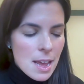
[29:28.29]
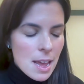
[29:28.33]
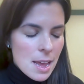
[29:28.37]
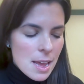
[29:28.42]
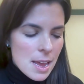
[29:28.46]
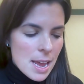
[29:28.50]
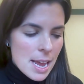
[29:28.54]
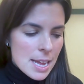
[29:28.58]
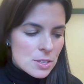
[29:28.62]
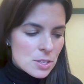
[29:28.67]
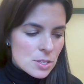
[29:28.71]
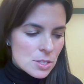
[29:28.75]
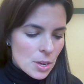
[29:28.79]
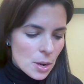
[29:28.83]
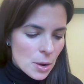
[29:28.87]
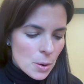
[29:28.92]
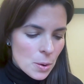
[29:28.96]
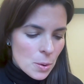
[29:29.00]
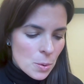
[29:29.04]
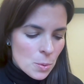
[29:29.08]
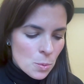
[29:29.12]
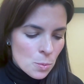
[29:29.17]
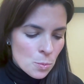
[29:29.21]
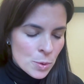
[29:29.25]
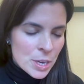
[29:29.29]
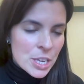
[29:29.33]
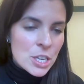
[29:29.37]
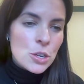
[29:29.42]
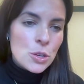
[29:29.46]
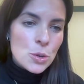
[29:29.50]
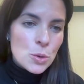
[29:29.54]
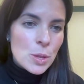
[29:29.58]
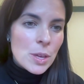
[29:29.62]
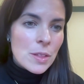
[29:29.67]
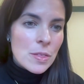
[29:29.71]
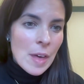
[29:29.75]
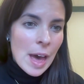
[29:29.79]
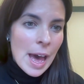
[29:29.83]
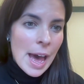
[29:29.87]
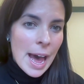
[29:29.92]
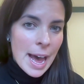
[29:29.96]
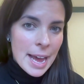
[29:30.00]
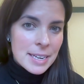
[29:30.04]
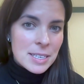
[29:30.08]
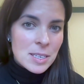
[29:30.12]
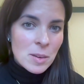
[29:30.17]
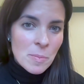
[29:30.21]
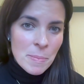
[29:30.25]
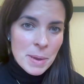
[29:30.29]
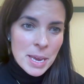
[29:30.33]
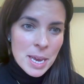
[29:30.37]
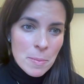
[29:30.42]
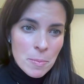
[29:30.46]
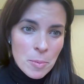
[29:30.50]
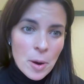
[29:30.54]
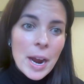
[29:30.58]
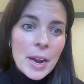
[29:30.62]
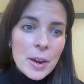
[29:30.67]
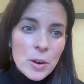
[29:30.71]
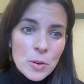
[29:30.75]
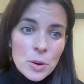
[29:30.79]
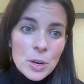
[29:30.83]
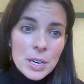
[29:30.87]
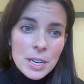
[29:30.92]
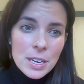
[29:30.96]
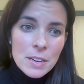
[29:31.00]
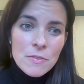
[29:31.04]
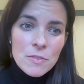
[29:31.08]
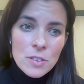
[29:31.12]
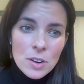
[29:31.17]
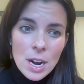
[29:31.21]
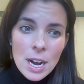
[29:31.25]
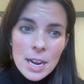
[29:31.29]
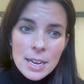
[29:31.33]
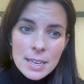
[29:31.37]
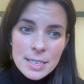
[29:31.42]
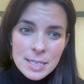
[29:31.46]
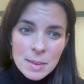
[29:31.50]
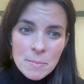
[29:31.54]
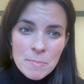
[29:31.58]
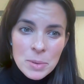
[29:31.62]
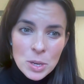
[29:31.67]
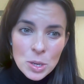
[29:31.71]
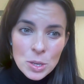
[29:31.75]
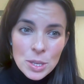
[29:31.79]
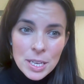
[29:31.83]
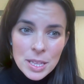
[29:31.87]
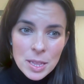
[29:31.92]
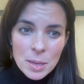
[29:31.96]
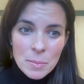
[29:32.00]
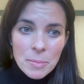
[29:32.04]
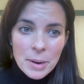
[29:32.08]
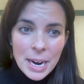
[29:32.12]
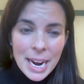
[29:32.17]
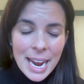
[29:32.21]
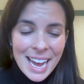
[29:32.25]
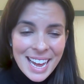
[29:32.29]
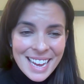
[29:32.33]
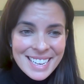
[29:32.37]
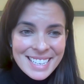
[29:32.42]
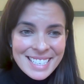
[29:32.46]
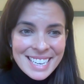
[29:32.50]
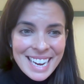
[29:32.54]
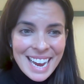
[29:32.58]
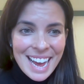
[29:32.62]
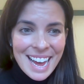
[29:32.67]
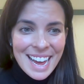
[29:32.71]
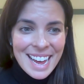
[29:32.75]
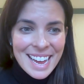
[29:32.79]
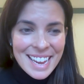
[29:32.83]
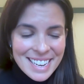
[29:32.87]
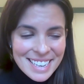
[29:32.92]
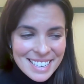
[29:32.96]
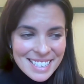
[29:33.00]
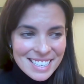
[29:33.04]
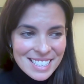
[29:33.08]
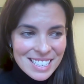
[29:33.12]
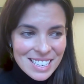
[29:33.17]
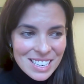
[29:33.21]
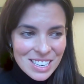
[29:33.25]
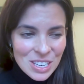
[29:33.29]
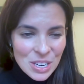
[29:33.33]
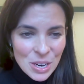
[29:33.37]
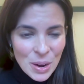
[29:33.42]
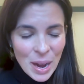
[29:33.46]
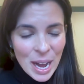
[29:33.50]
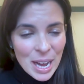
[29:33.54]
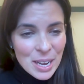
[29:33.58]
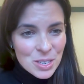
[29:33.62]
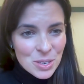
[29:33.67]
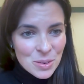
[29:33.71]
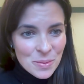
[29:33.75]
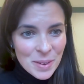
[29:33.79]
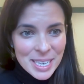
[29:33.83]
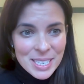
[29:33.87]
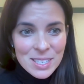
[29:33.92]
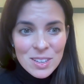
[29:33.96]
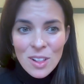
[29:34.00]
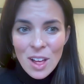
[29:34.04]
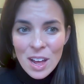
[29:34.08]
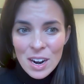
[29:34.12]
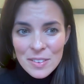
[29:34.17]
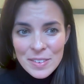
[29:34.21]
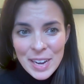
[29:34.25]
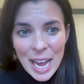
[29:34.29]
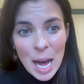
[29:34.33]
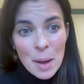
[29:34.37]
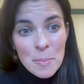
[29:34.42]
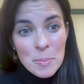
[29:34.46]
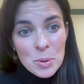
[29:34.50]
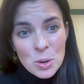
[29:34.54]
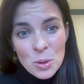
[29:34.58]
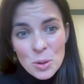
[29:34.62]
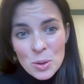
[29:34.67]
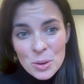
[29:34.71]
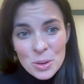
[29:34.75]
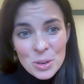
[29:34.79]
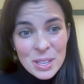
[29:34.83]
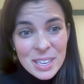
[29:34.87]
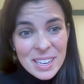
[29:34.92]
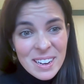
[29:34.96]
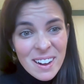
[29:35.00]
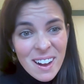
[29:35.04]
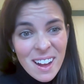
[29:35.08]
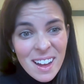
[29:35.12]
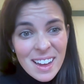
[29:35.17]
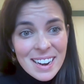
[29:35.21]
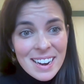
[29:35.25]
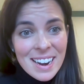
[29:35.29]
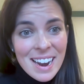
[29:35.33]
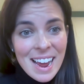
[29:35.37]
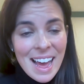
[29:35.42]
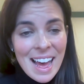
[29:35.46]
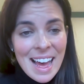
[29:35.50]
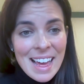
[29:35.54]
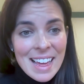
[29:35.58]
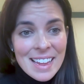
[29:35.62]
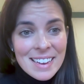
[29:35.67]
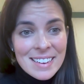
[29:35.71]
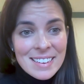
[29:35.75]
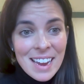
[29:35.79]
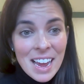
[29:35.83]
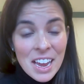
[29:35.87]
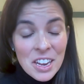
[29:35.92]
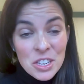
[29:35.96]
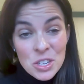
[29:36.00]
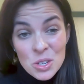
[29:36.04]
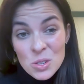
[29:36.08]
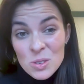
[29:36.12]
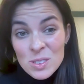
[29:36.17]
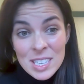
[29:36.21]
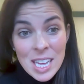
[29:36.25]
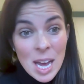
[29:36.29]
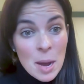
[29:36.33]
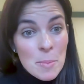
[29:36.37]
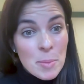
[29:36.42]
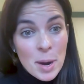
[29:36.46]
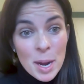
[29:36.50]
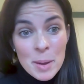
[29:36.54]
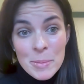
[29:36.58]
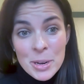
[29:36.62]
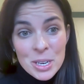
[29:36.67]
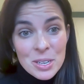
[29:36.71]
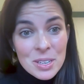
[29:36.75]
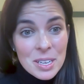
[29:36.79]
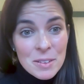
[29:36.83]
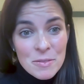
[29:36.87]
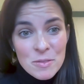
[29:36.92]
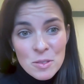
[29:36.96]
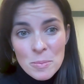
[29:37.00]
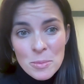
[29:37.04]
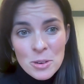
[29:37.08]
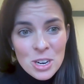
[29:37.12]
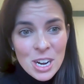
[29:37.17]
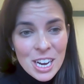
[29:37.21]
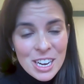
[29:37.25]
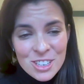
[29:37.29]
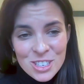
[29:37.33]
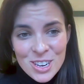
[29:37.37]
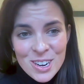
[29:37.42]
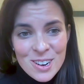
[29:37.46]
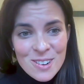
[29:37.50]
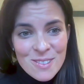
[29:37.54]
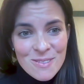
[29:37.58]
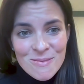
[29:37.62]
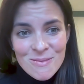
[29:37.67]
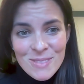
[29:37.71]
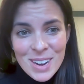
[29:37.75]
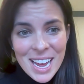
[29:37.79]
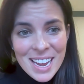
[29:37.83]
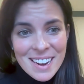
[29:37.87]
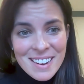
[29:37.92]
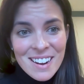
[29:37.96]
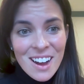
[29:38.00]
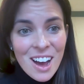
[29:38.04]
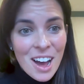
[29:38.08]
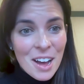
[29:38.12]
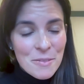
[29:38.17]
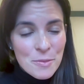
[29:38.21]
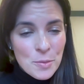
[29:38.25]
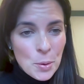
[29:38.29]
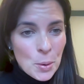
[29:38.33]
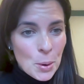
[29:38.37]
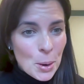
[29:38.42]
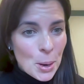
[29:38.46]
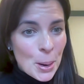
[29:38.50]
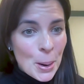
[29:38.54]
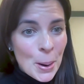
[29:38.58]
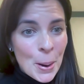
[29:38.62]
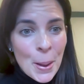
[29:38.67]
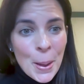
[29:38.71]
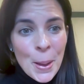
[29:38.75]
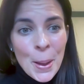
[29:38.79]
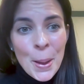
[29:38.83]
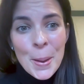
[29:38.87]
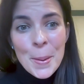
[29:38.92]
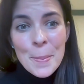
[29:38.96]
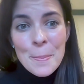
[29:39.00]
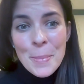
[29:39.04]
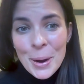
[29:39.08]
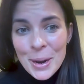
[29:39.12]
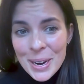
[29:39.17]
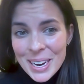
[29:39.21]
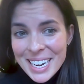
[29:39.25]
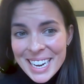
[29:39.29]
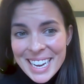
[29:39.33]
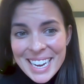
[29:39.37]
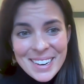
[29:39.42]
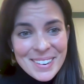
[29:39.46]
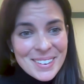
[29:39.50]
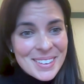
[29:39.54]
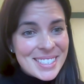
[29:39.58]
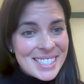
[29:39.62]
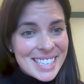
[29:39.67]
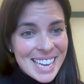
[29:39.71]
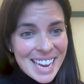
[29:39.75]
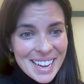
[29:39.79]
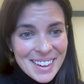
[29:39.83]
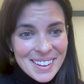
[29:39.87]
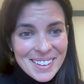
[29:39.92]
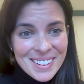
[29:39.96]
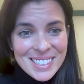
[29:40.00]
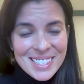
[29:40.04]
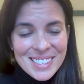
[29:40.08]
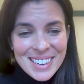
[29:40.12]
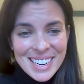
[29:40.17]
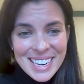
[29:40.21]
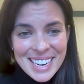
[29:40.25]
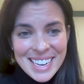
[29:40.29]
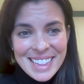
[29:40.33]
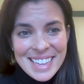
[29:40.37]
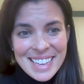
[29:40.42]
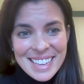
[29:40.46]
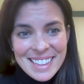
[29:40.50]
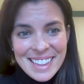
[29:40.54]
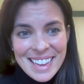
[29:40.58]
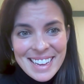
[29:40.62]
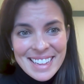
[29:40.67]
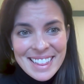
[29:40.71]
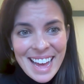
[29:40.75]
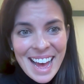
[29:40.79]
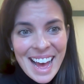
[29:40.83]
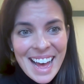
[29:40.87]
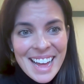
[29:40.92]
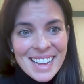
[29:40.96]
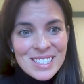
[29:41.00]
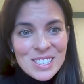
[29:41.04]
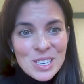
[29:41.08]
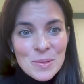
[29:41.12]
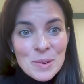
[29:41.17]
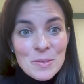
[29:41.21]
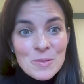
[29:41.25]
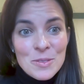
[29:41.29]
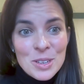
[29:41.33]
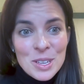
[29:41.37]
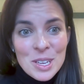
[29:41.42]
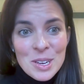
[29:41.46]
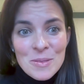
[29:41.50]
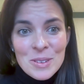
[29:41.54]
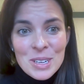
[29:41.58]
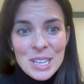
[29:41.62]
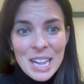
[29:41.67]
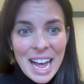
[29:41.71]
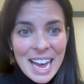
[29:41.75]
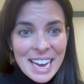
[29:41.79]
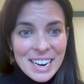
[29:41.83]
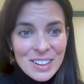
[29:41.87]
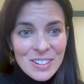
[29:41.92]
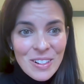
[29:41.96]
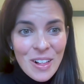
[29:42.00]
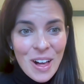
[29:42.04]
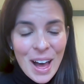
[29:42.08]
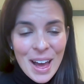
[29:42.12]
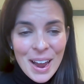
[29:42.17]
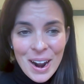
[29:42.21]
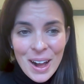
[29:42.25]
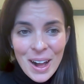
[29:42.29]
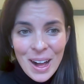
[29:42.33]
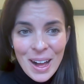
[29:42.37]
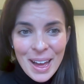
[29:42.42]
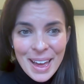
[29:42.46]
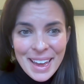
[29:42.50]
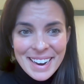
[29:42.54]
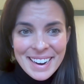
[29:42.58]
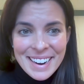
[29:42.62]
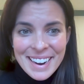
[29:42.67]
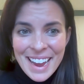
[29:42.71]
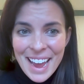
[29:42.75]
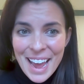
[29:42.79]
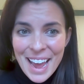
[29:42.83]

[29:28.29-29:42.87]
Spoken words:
And so we knew that had to be a priority for us in building the brand, and, had to raise a lot of capital early on and use that primarily for production and not for marketing or sales or anything like that. So we've really relied a lot on,